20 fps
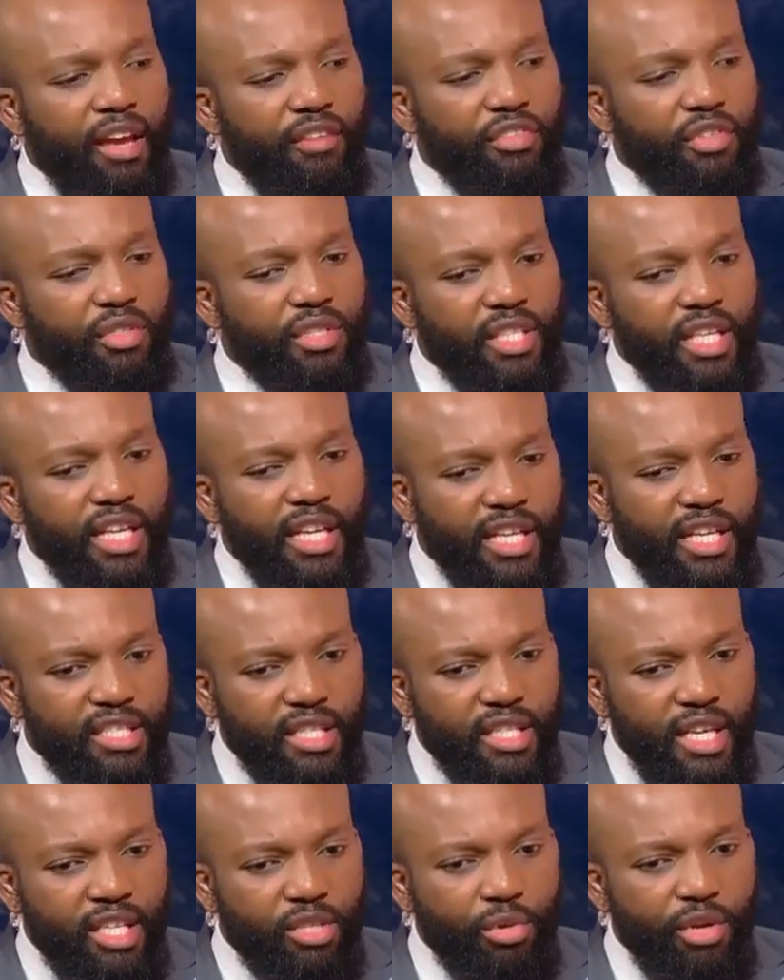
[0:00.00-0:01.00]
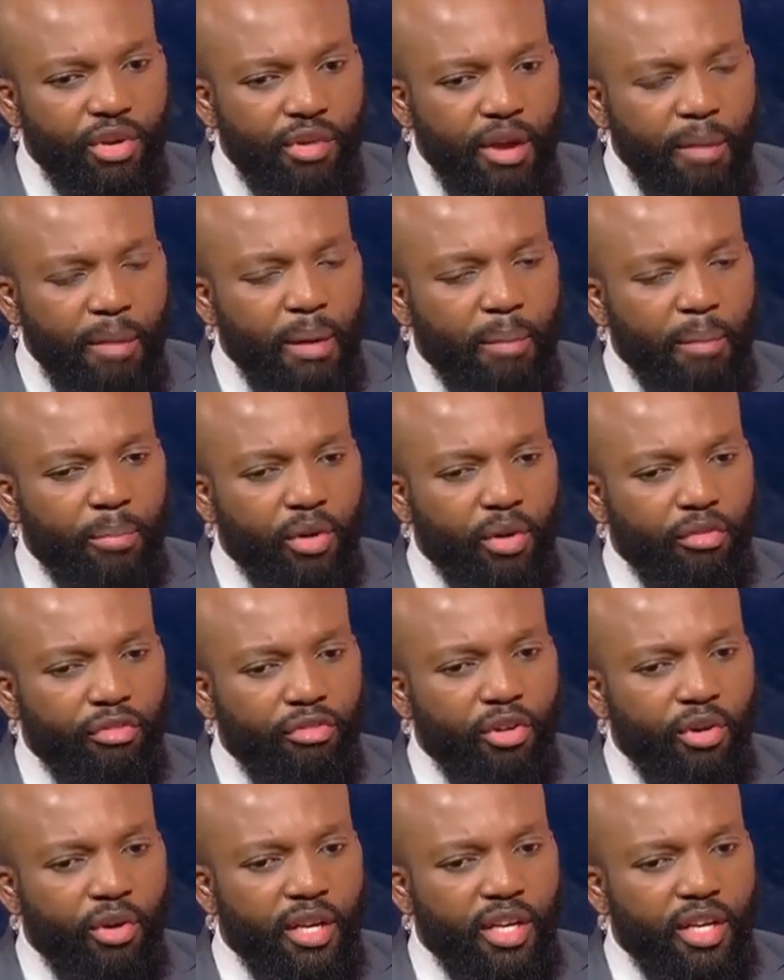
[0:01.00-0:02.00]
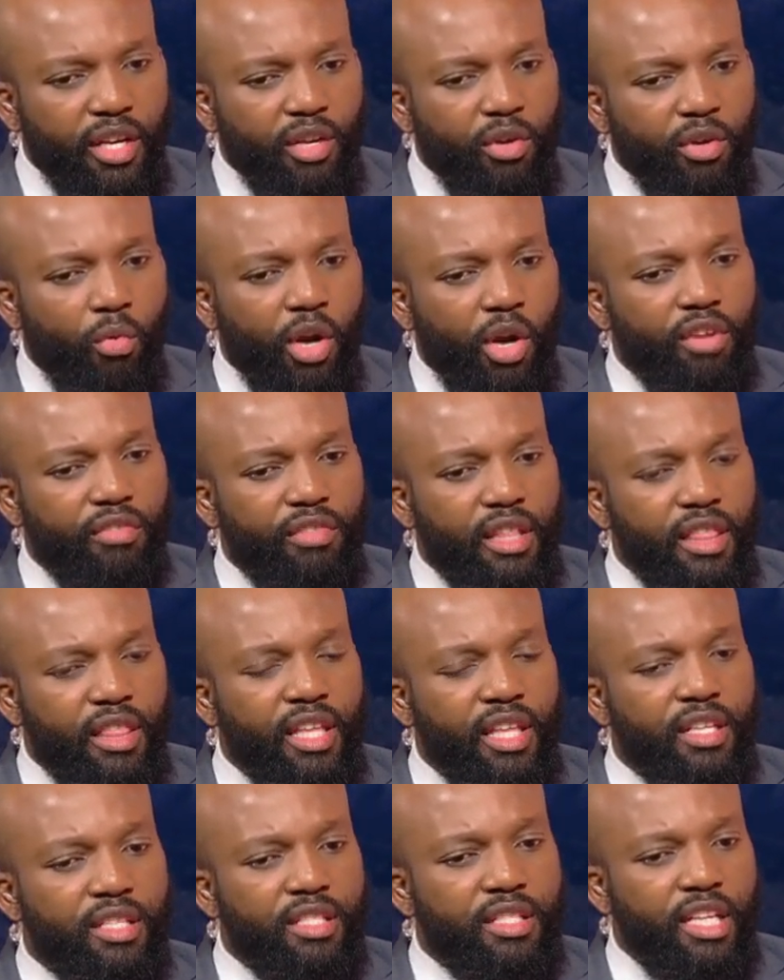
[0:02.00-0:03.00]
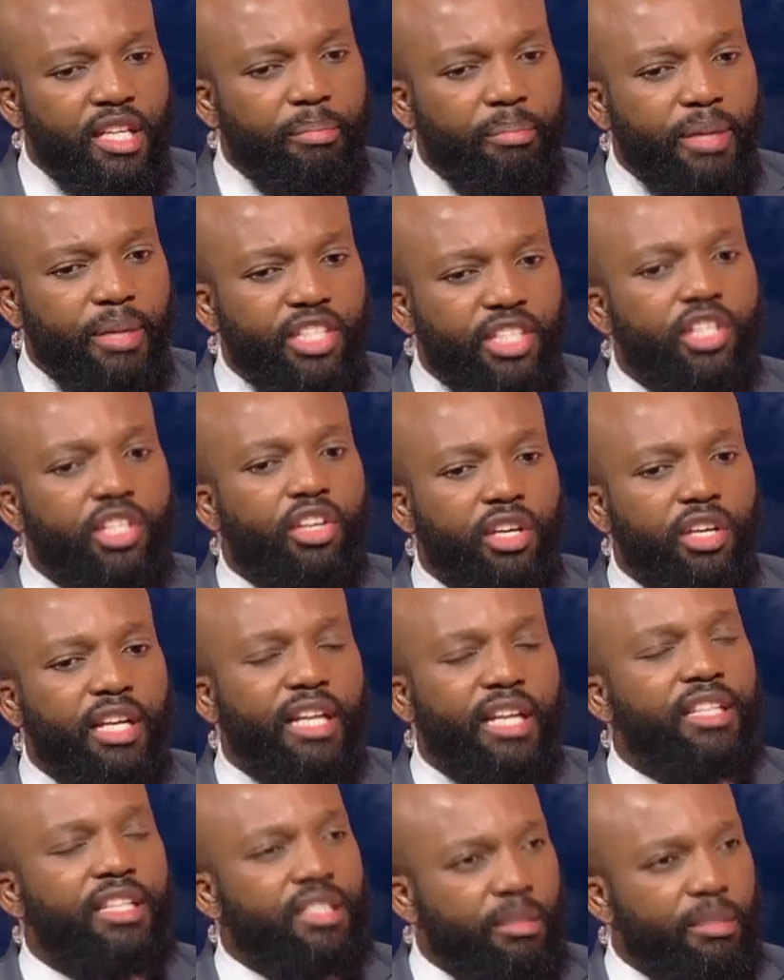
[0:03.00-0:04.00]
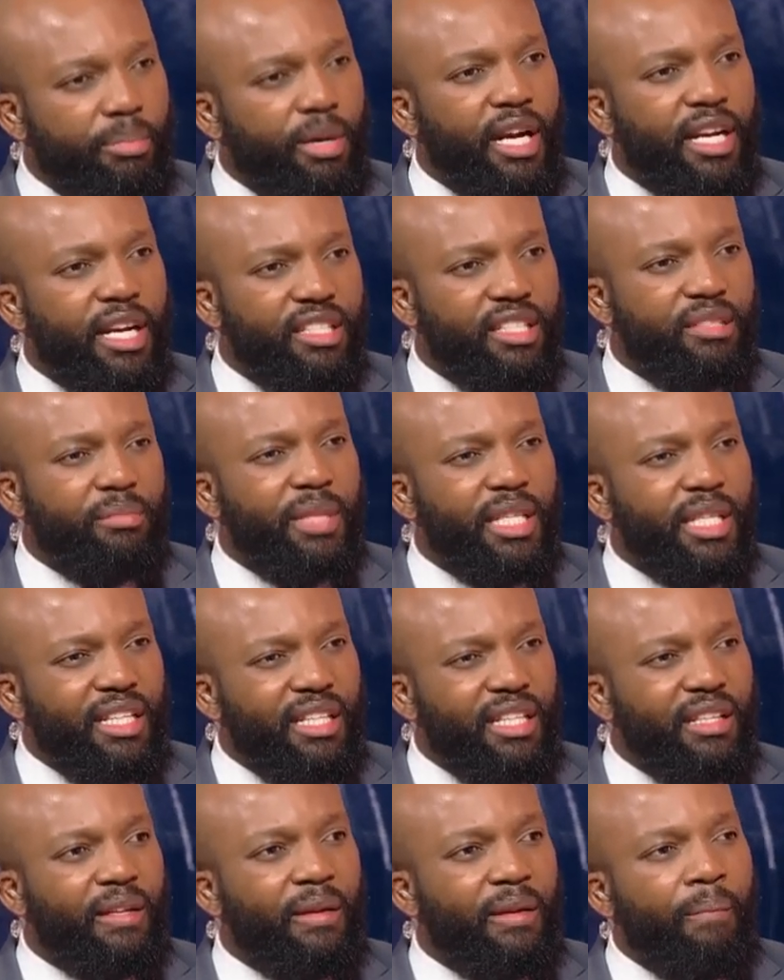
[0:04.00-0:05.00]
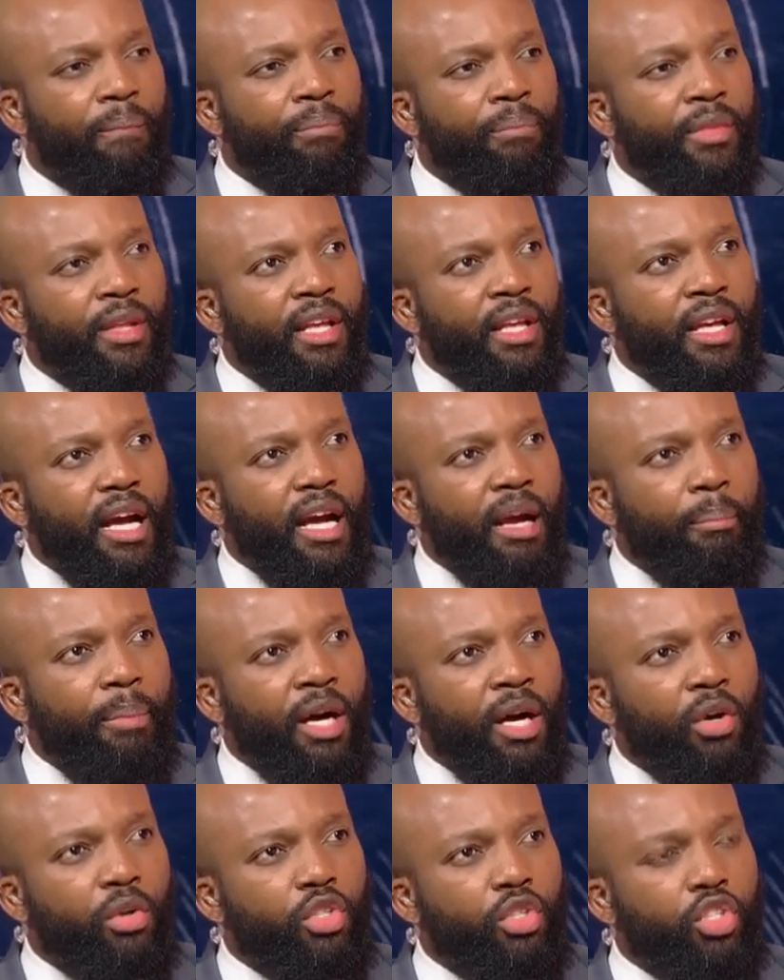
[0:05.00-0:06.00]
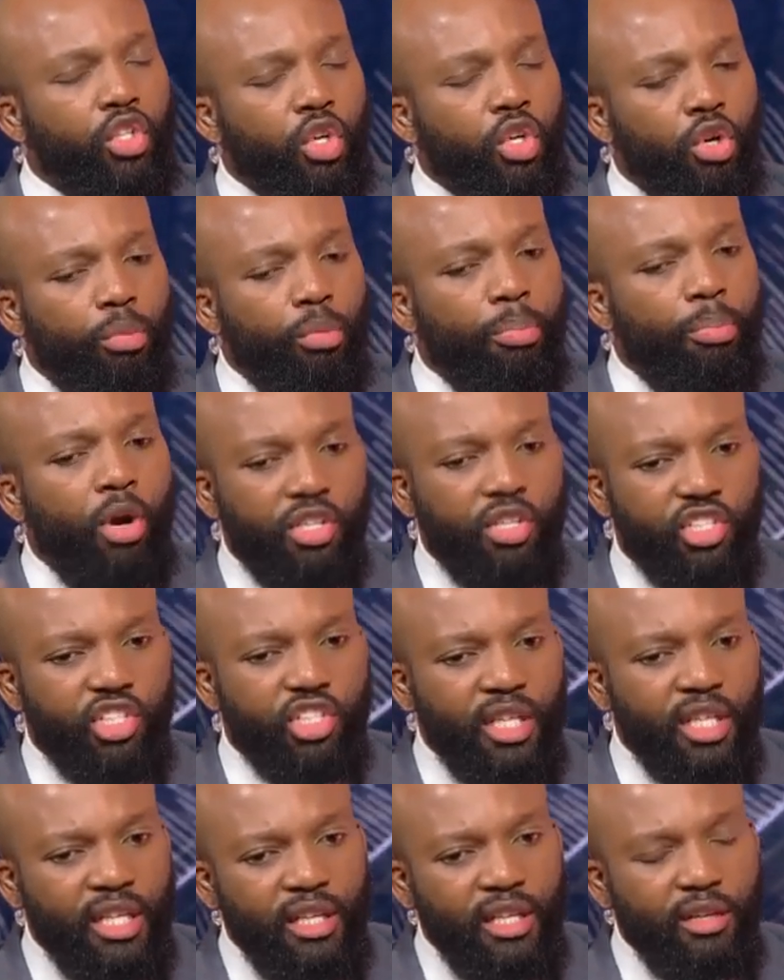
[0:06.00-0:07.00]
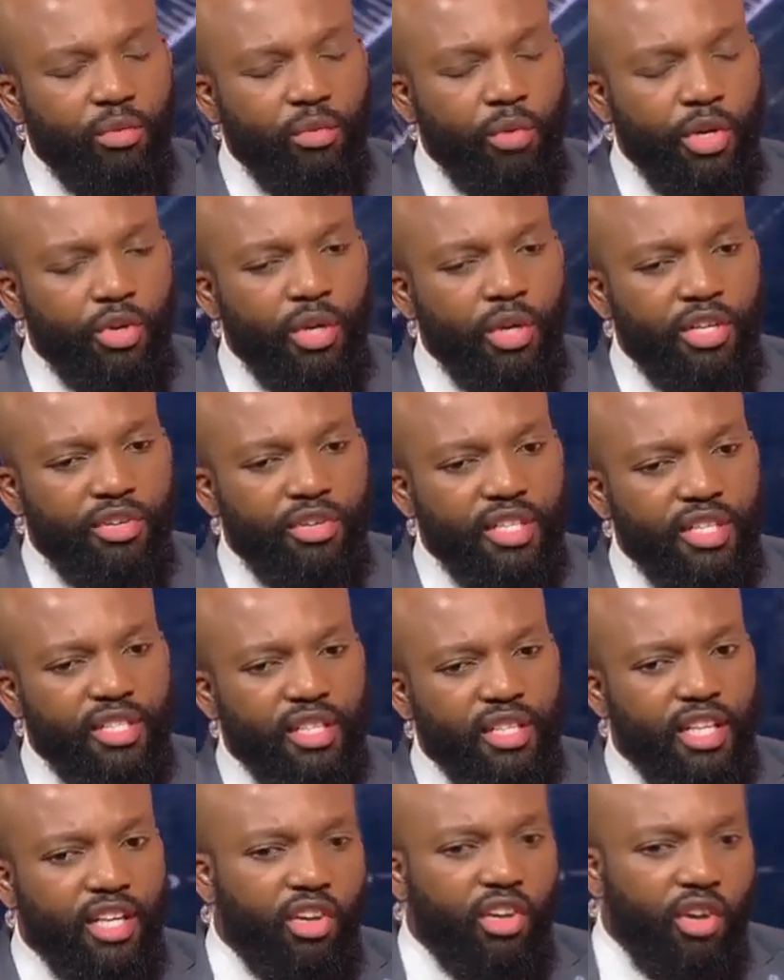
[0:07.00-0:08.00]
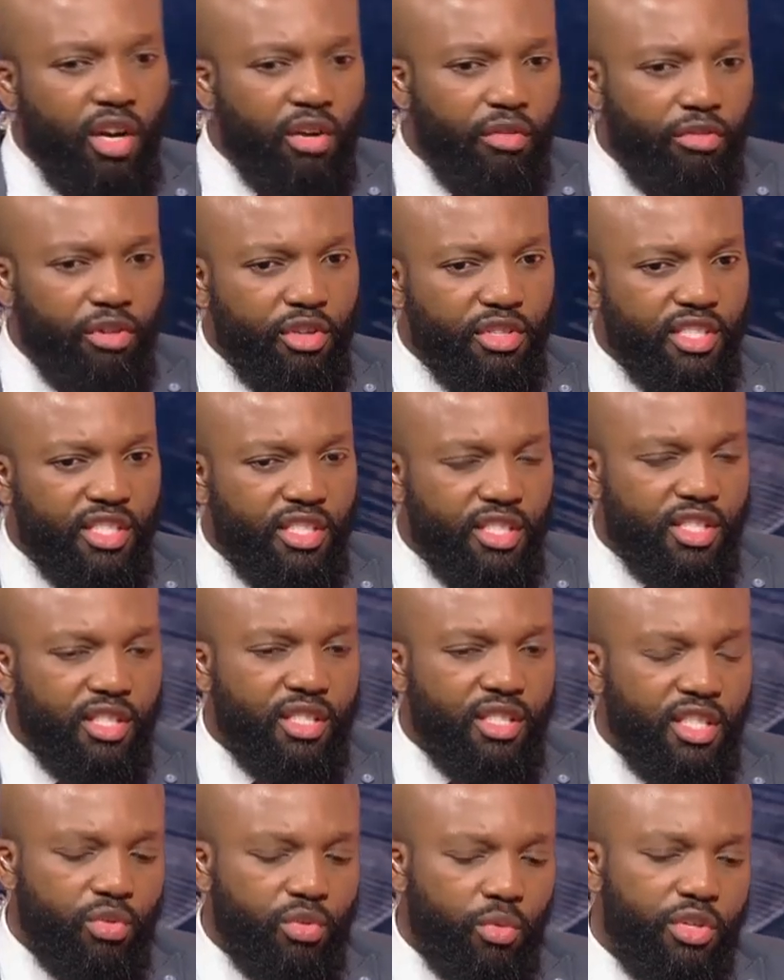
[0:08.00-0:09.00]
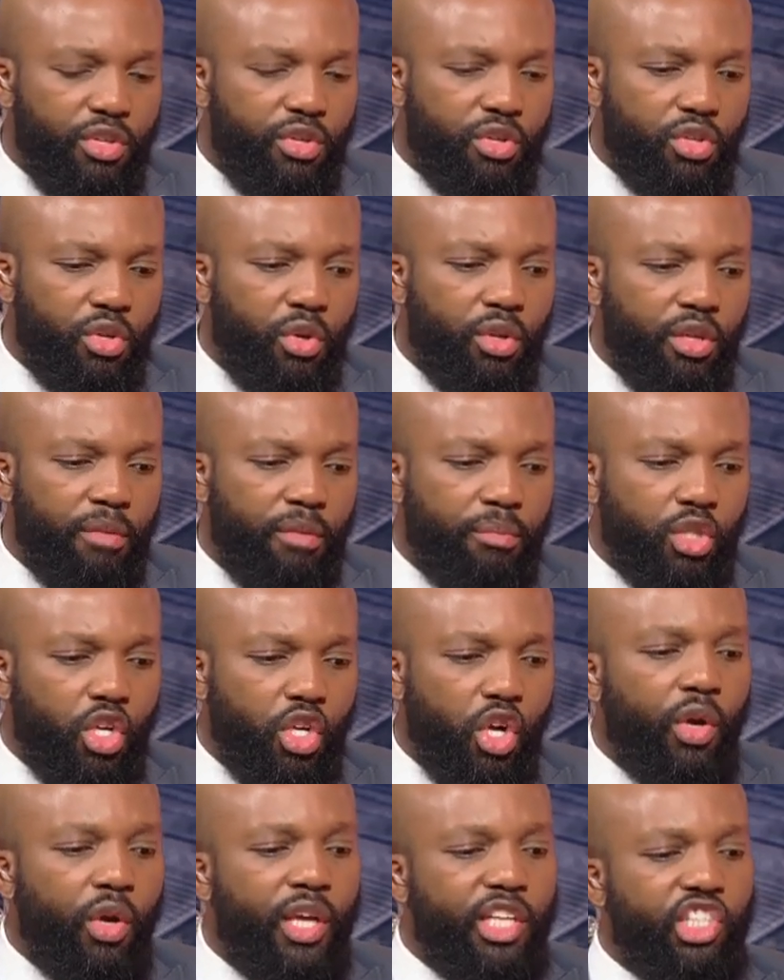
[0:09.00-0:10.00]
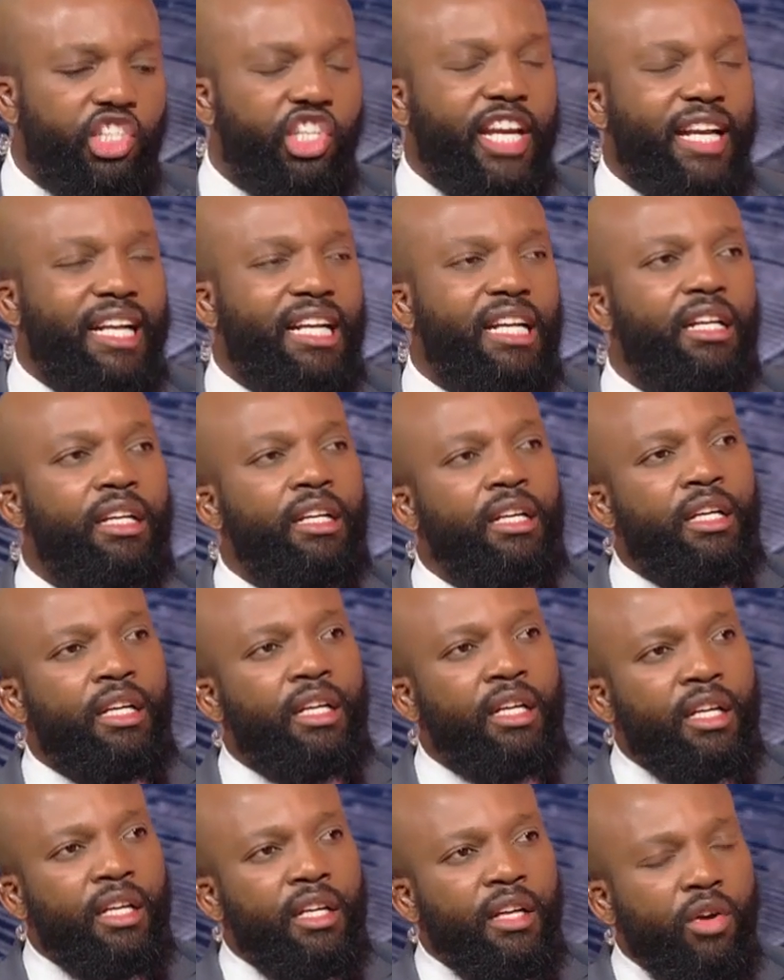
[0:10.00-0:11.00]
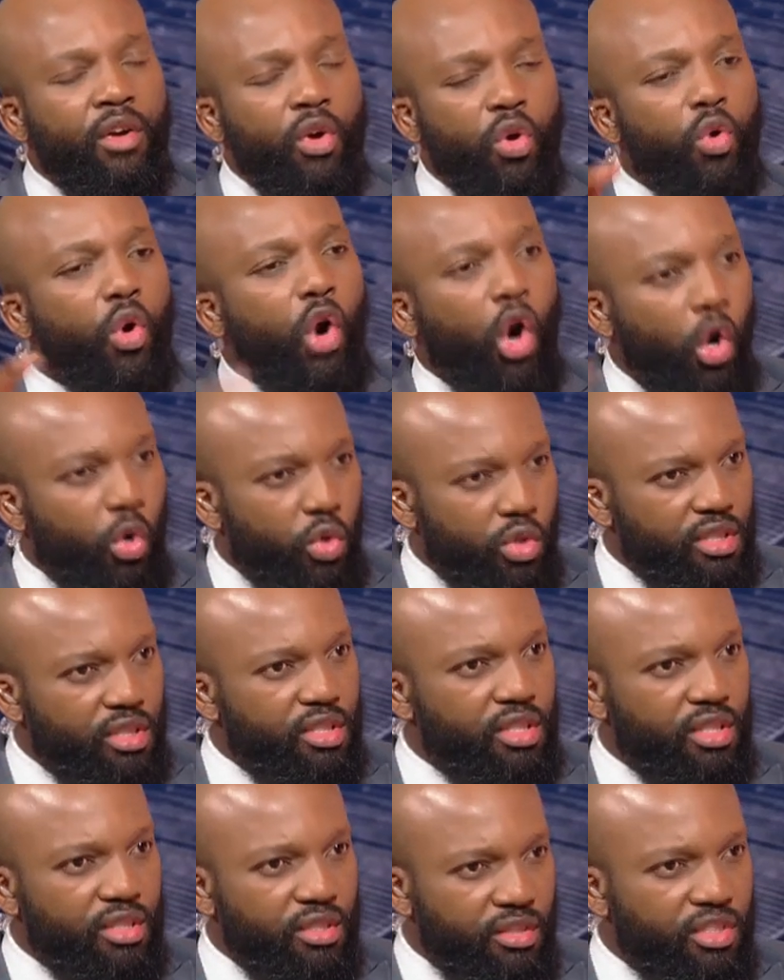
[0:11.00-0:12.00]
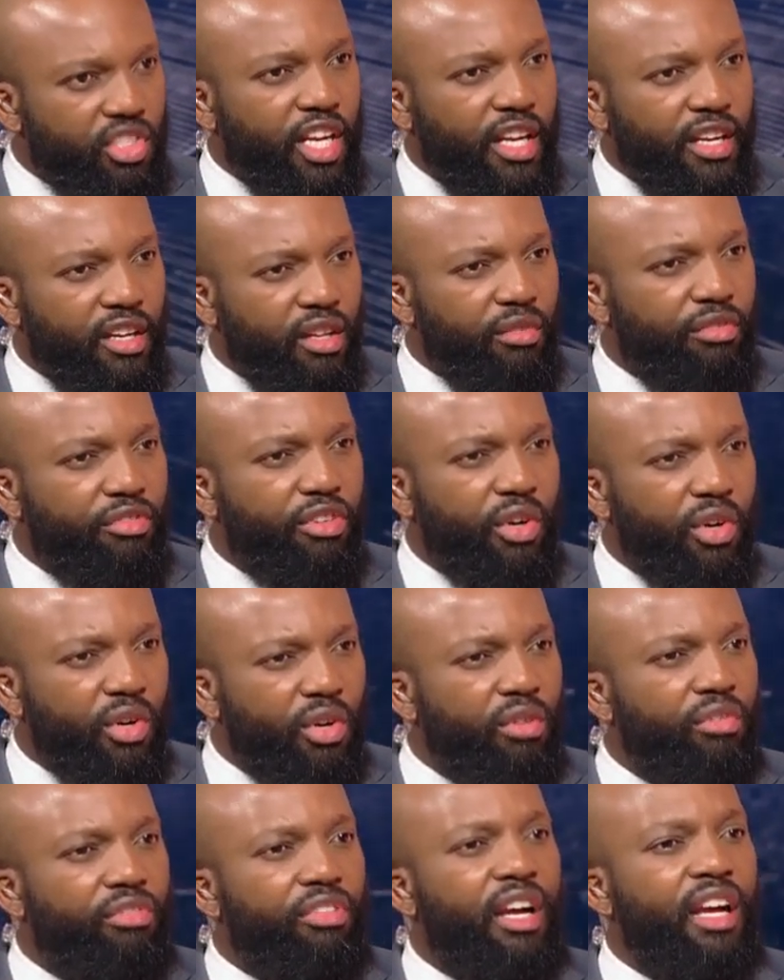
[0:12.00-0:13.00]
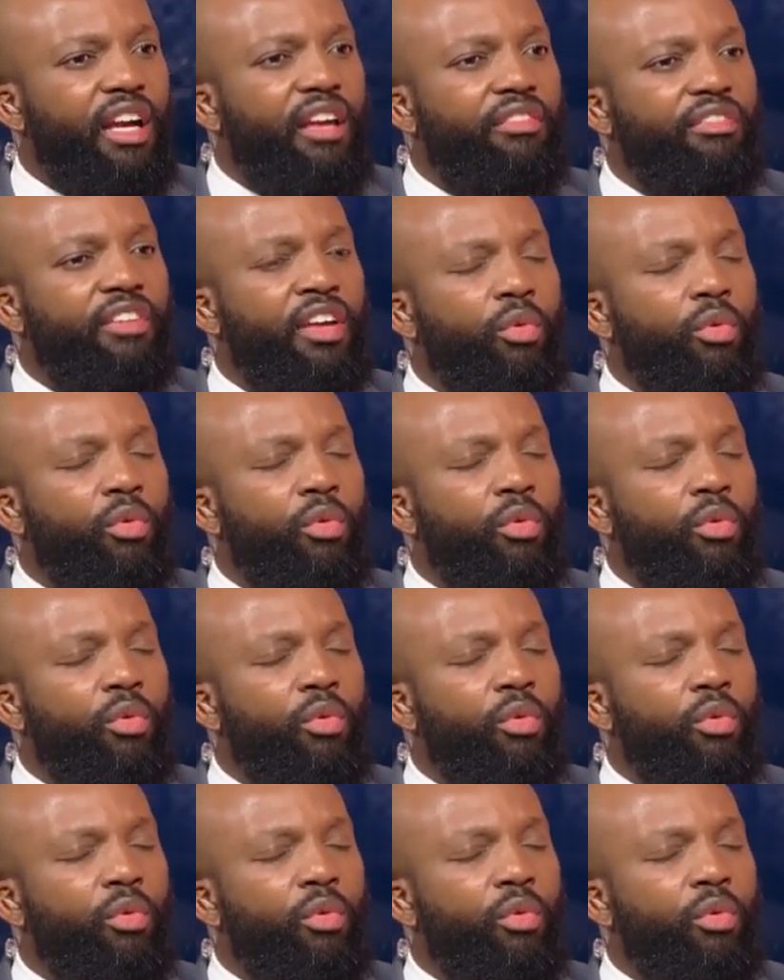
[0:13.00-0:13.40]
have to say, as we wrap up on Floyd, one of the things that particularly surprised me about your posture when you're addressing the ground forces is when you told them to go and check who owns Channel 405